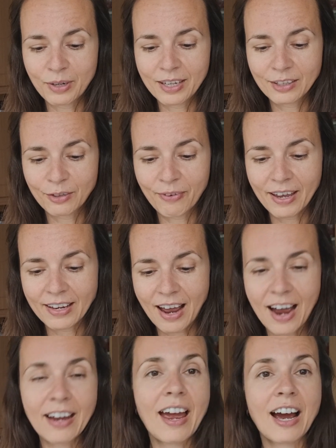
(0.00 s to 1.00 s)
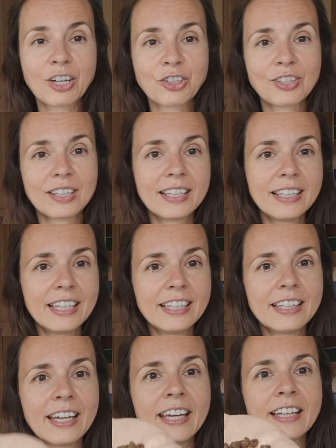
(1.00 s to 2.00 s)
it when I actually
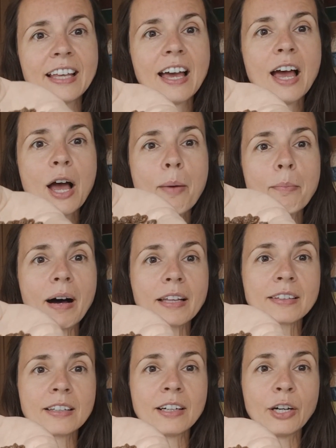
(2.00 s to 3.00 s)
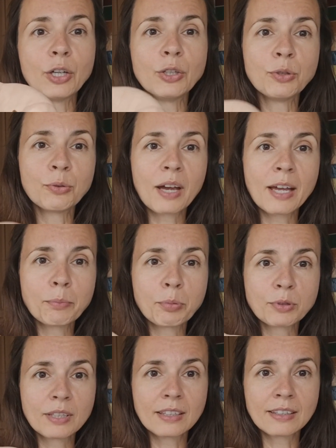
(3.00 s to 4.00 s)
need it. But you can
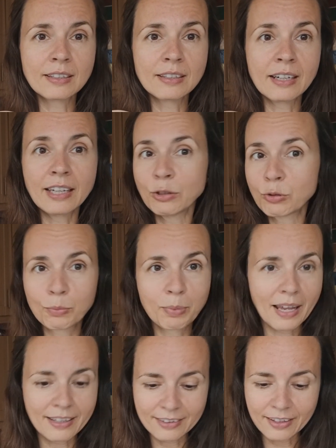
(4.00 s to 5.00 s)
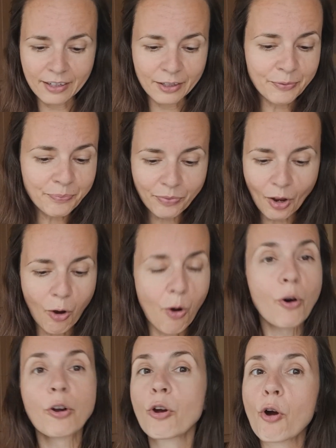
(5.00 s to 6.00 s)
put it into blender
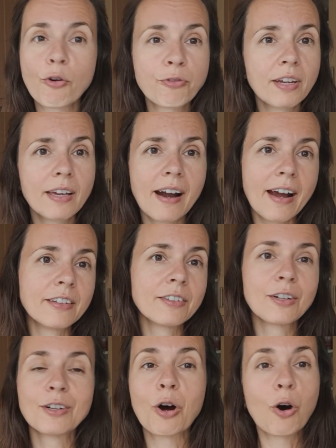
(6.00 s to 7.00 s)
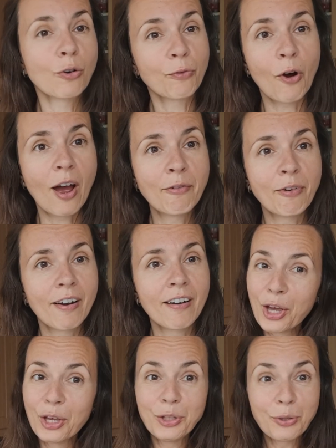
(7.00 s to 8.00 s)
or coffee grinder or whatever.
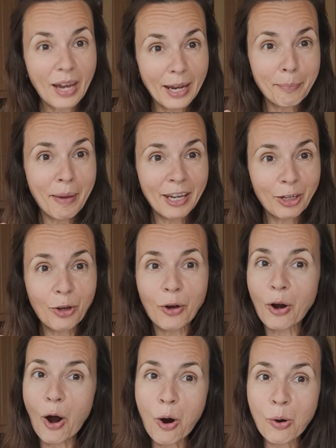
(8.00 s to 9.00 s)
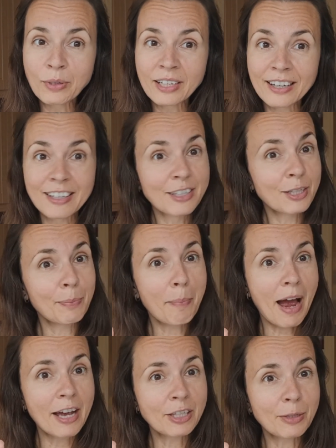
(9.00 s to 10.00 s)
You can make your own
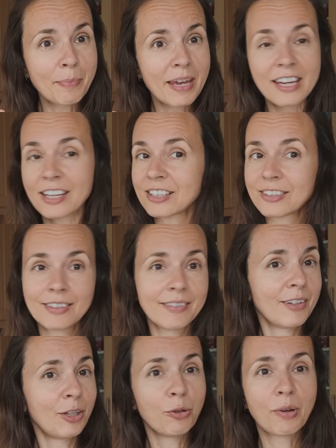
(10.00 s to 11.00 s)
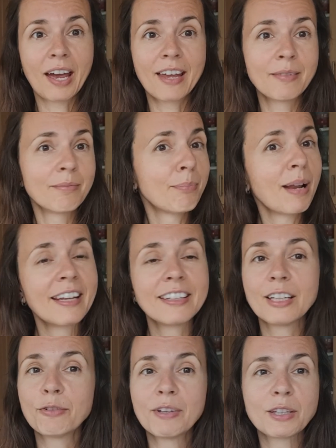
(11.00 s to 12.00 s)
spice mix. You can blend
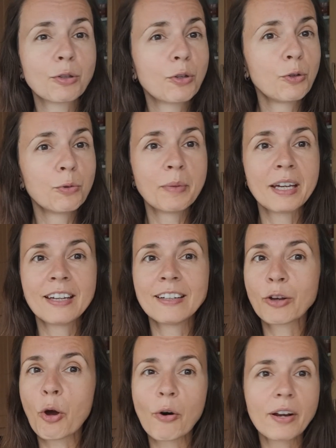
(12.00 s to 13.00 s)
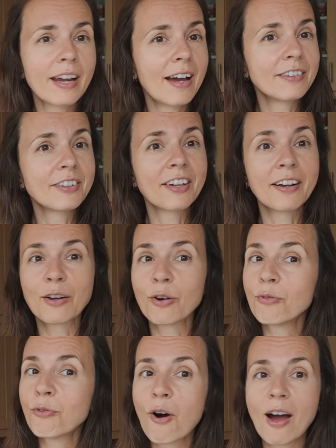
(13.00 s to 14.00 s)
it with cumin, coriander,
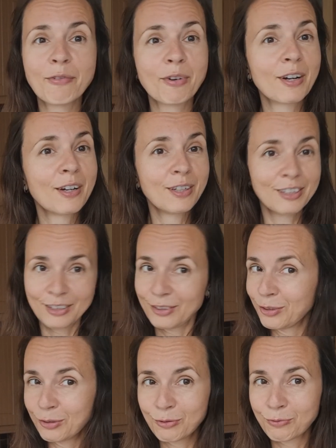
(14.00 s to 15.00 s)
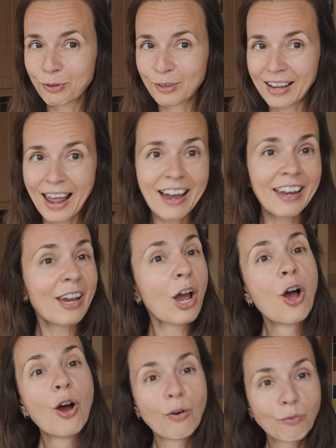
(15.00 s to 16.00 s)
whatever you would like.
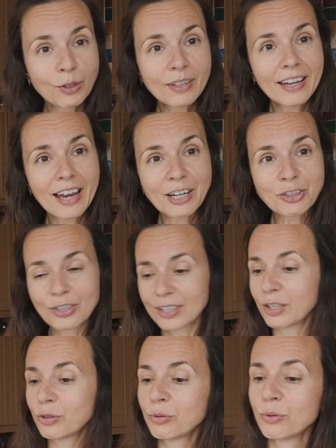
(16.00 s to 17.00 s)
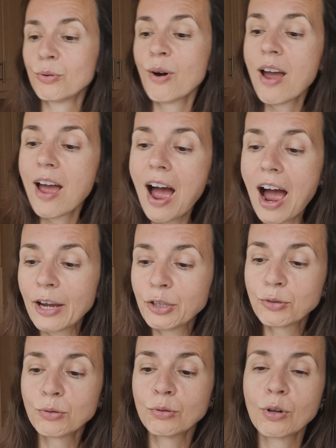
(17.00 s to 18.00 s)
What I actually do, I
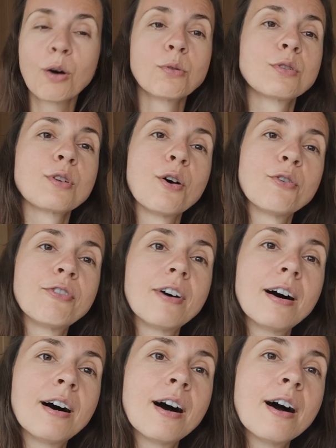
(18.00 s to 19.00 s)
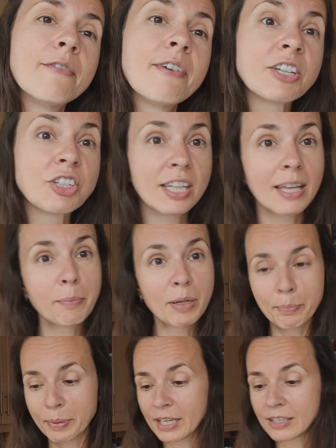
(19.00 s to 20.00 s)
do loads of
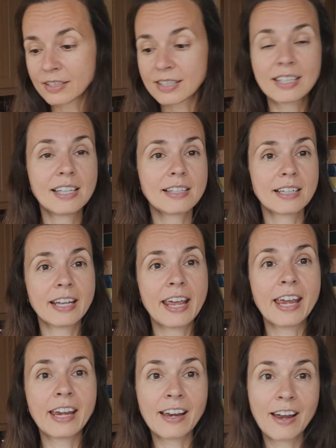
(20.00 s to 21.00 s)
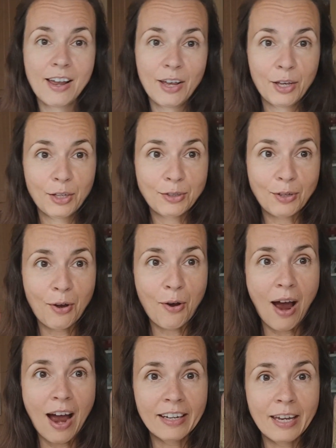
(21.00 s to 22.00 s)
vegetable peel seasoning. So
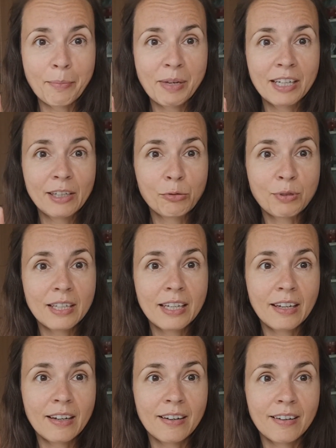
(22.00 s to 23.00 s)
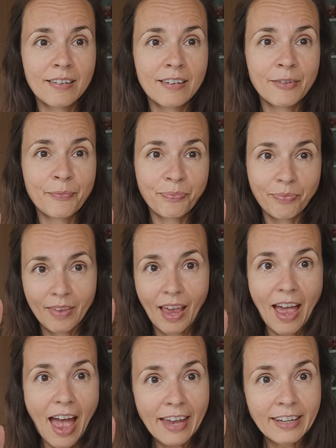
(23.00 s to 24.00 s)
I am reusing
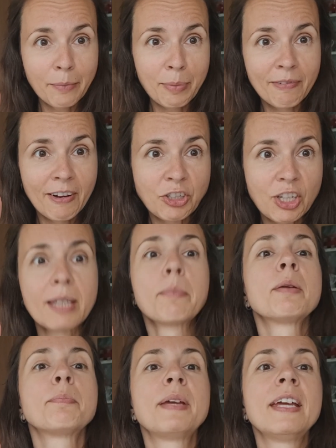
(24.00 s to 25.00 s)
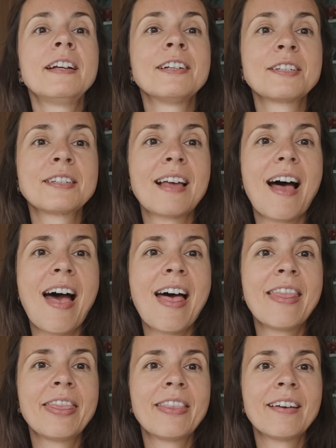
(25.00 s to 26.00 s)
edible vegetable peels,
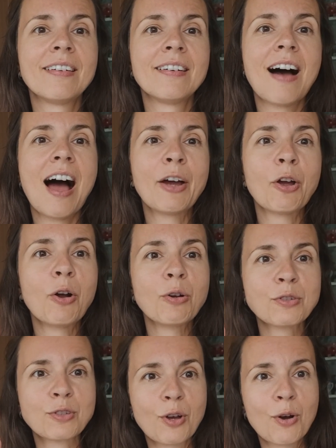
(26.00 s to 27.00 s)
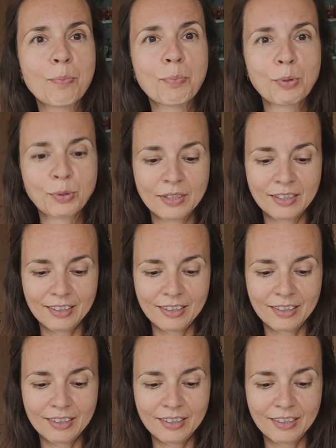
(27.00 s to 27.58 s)
and I also put